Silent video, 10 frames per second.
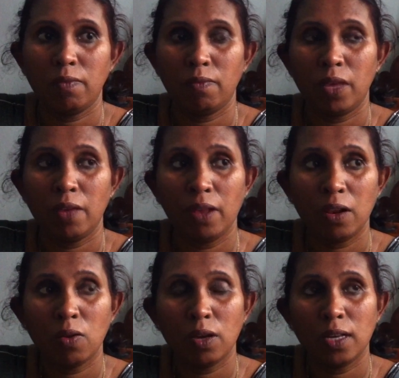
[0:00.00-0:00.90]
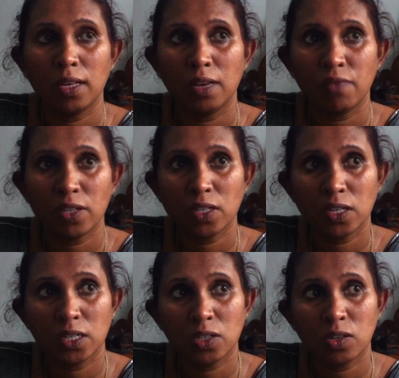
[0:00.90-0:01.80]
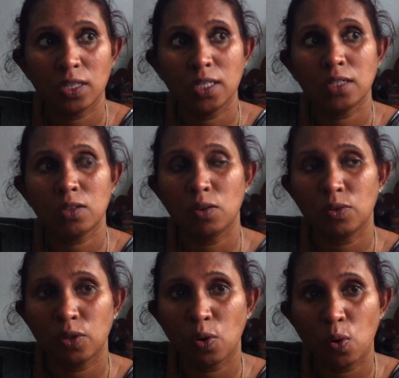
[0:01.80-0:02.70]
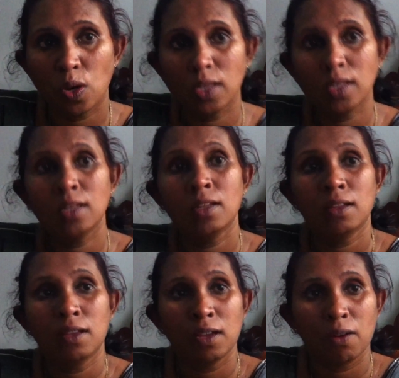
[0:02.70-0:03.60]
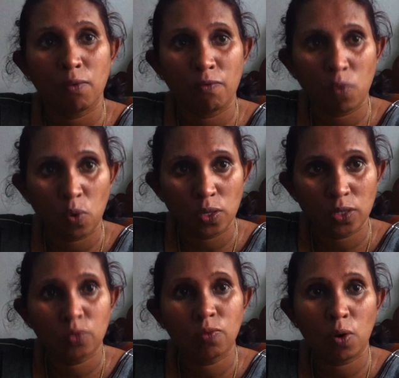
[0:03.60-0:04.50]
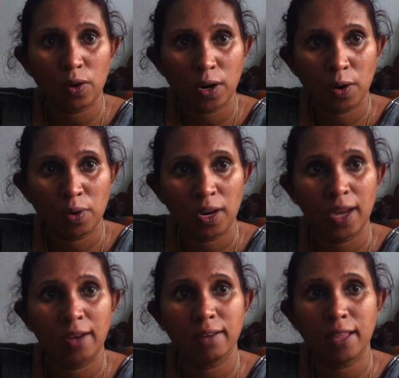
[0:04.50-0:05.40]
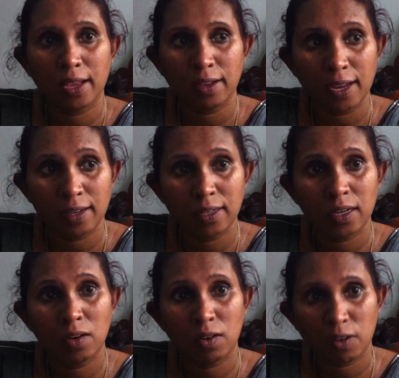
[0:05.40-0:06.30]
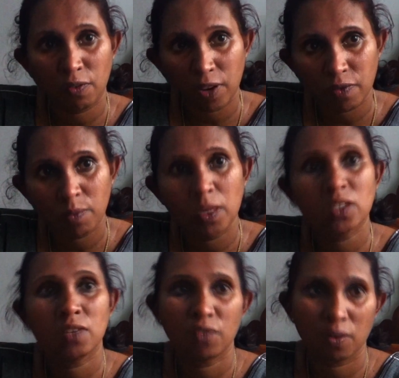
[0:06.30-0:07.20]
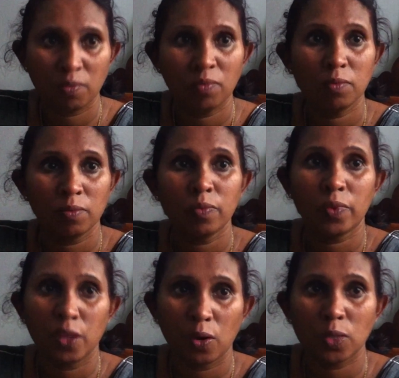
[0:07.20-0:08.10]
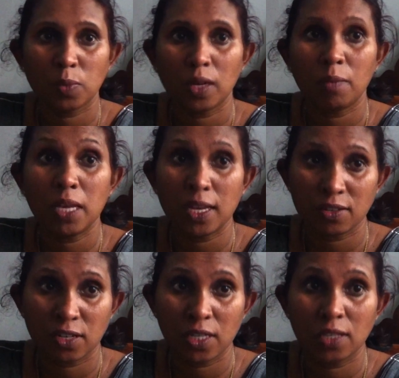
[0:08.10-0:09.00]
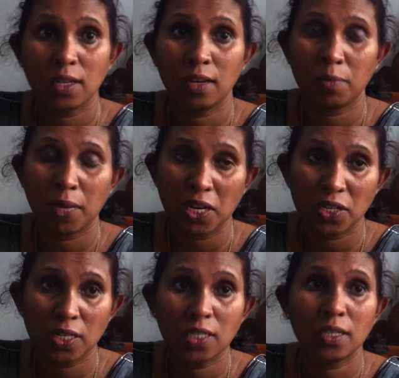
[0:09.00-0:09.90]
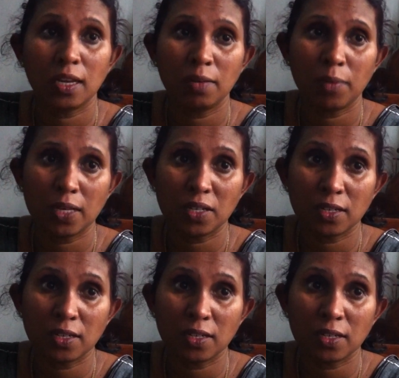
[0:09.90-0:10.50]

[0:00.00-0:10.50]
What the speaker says: Then we will go in the infection control nurse, go to all the wards to ward round, and they collected lot of information from the hospital BHTs and patients